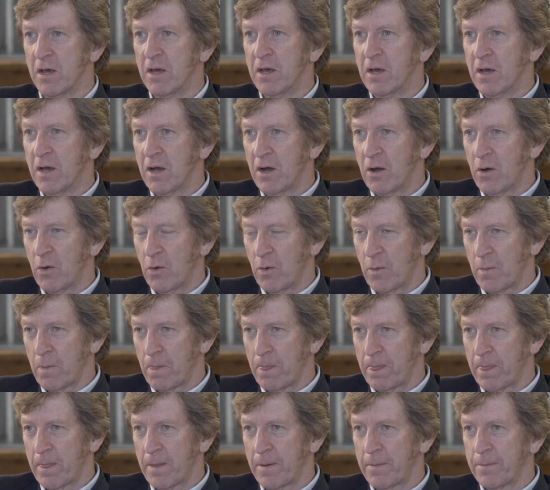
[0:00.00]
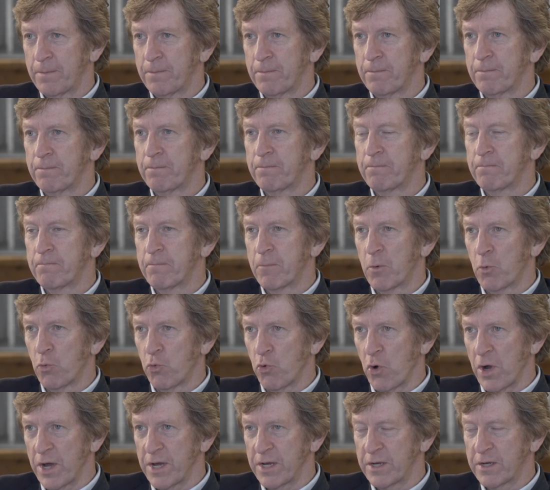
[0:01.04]
Hirsch brought me in.
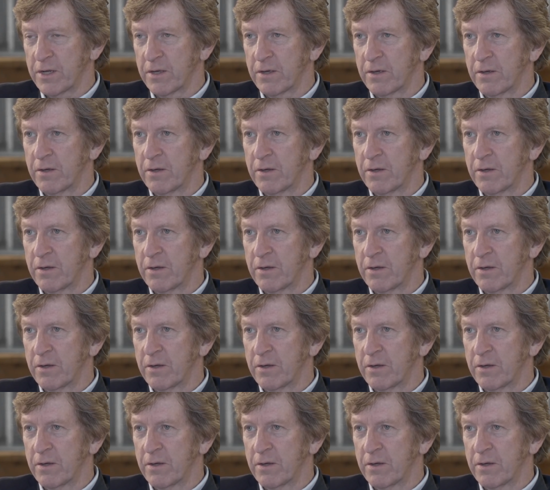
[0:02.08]
Right.